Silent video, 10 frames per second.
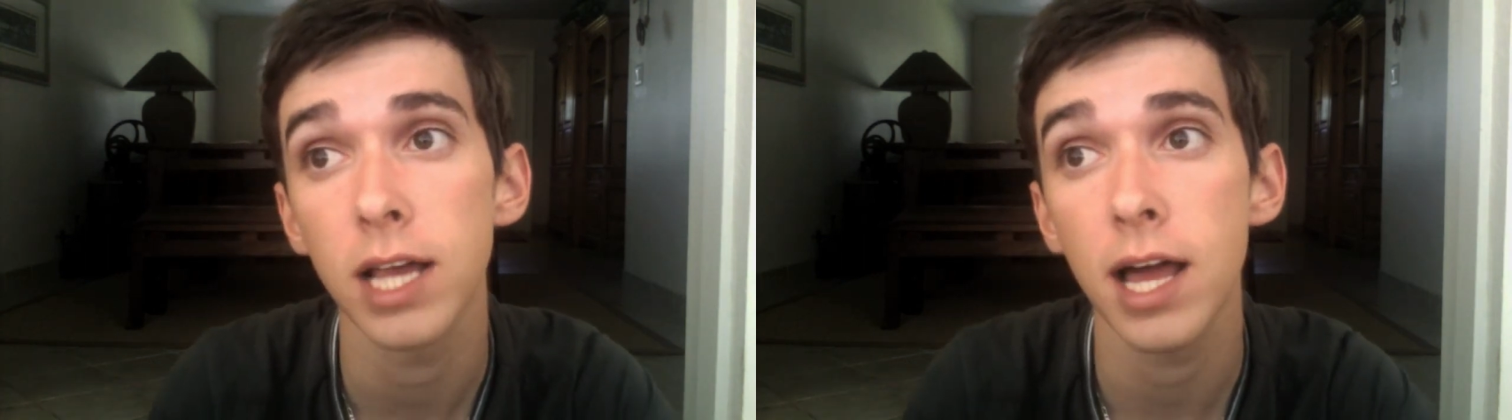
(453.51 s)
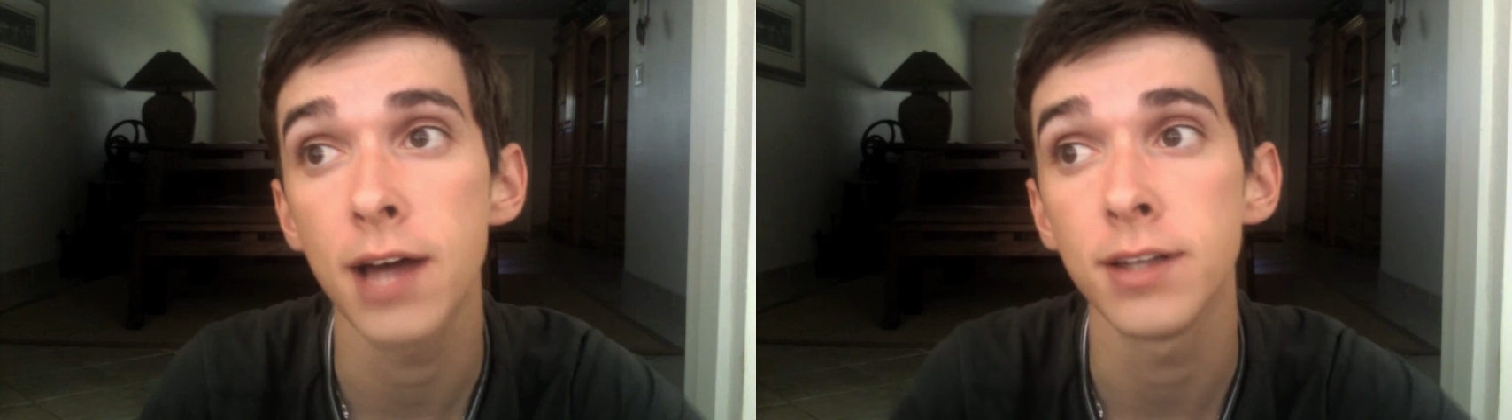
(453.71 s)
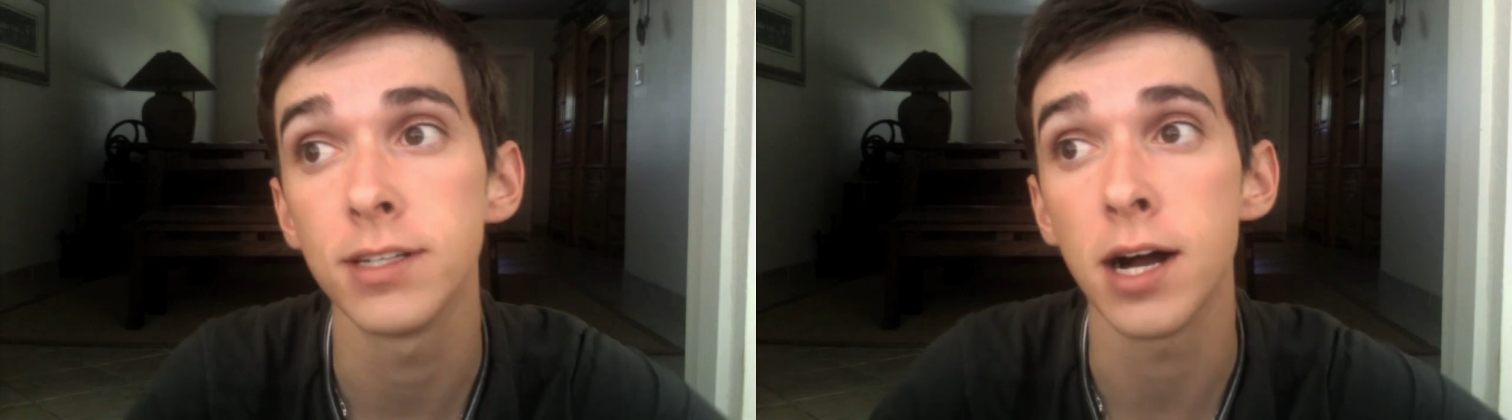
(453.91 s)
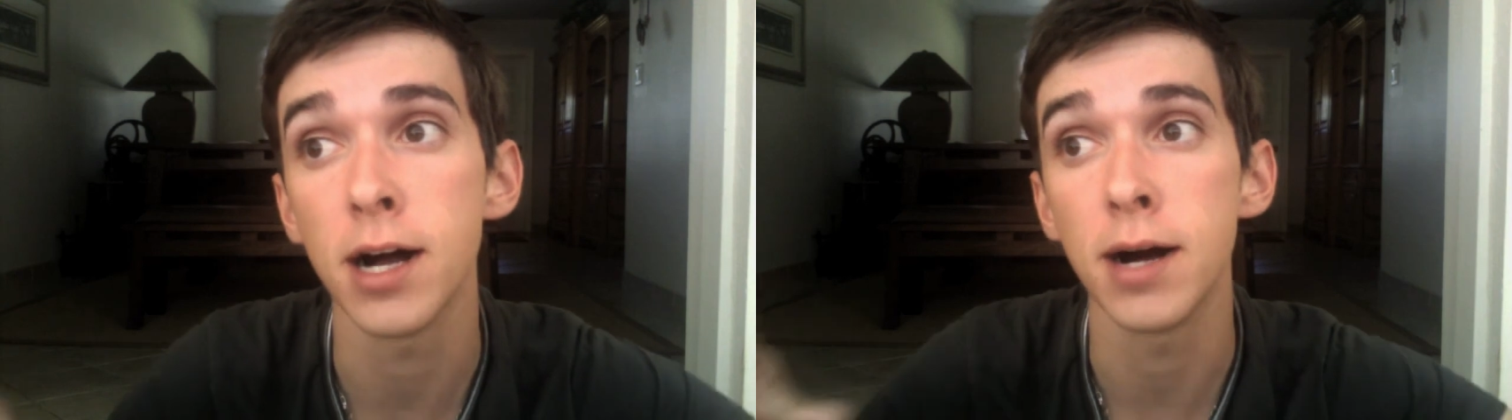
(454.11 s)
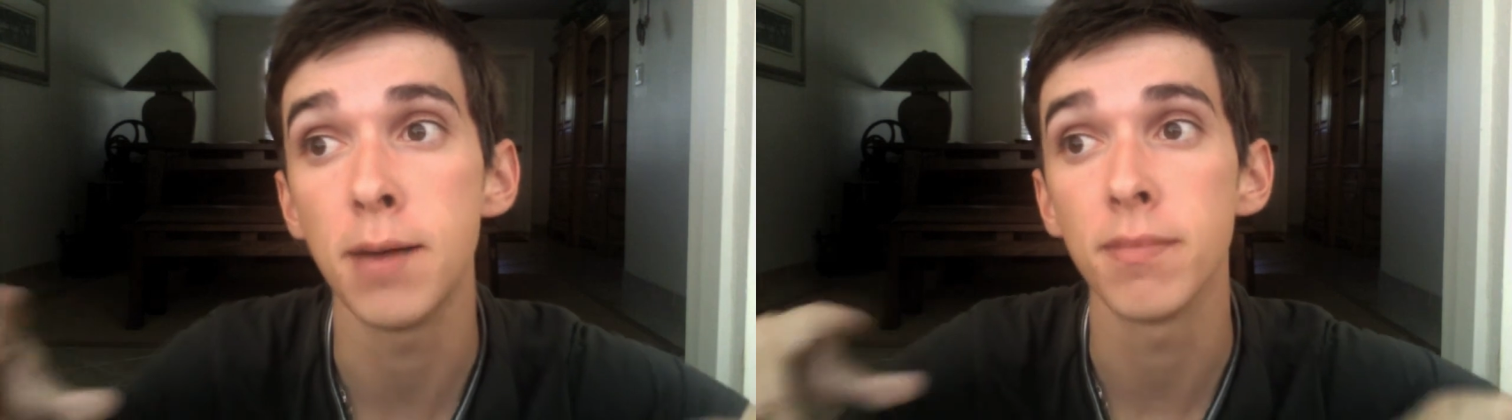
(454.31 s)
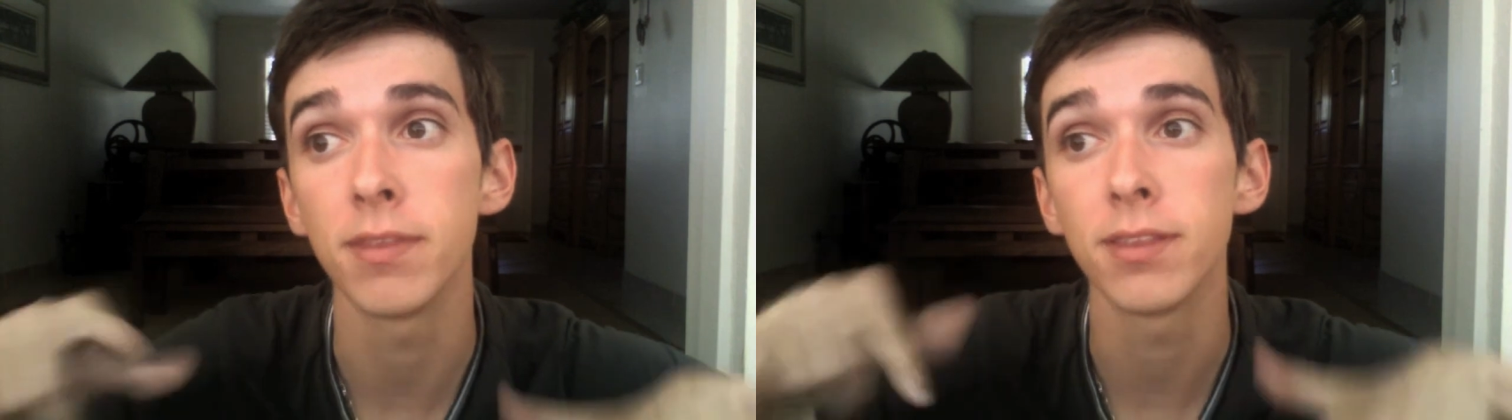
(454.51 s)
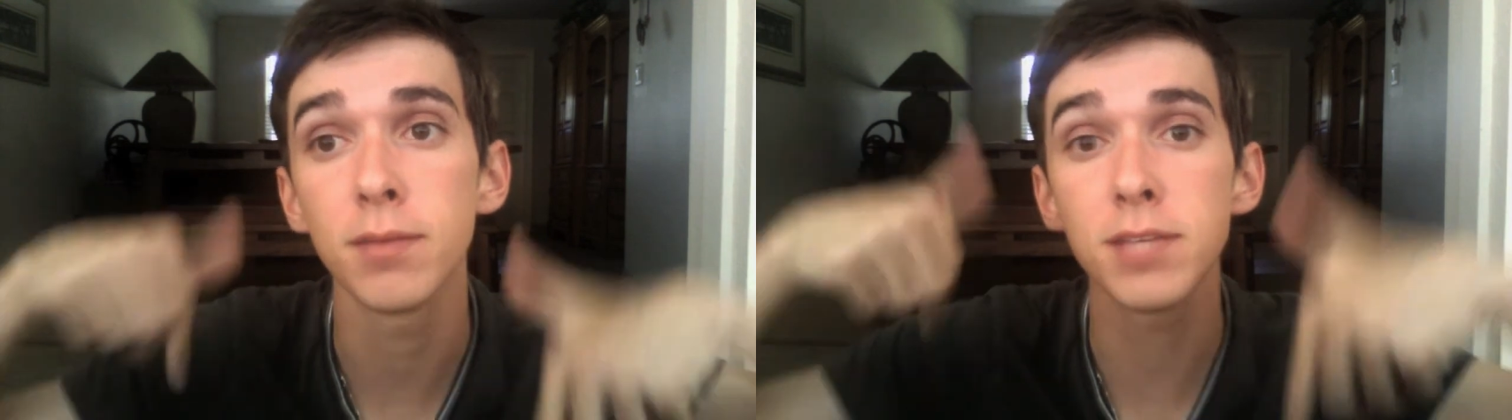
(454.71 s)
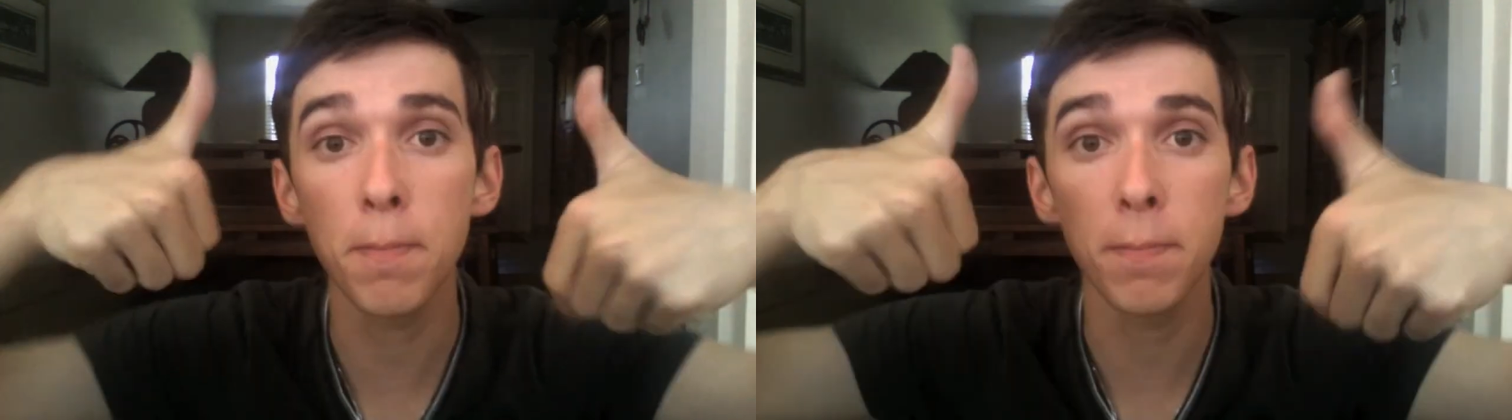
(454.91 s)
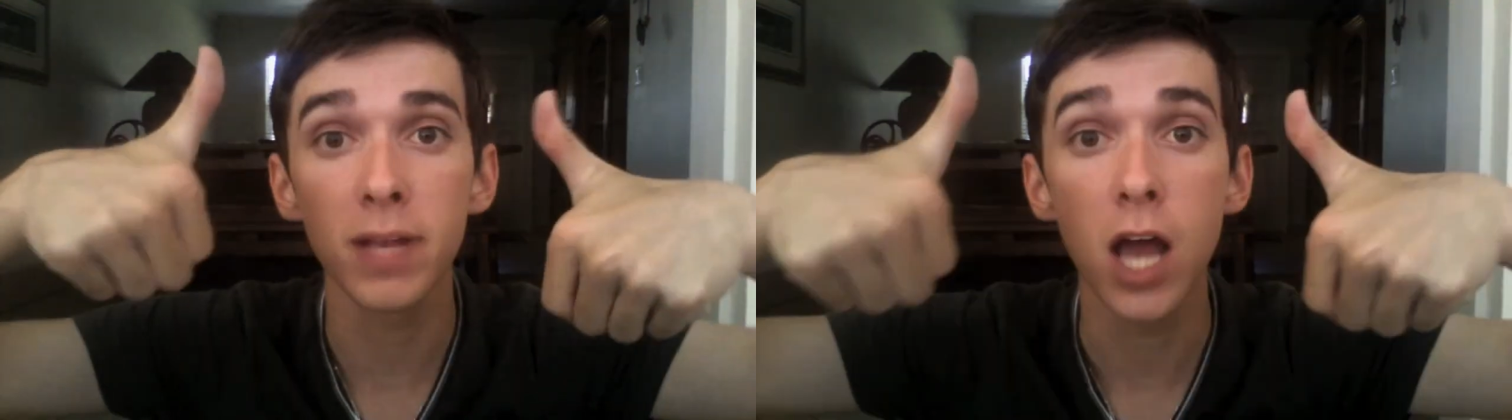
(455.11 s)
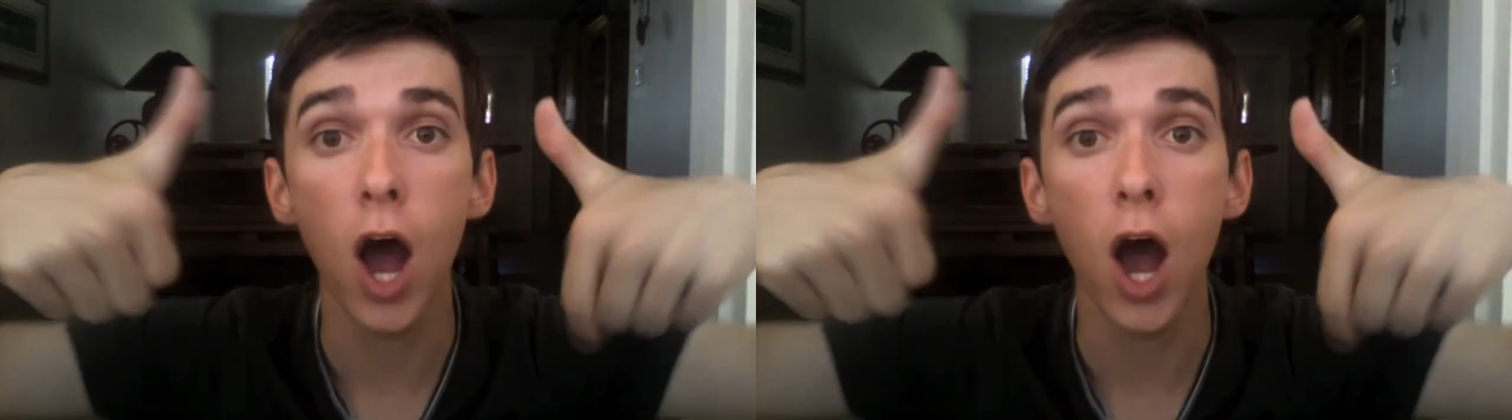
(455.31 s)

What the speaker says: And thumbs up.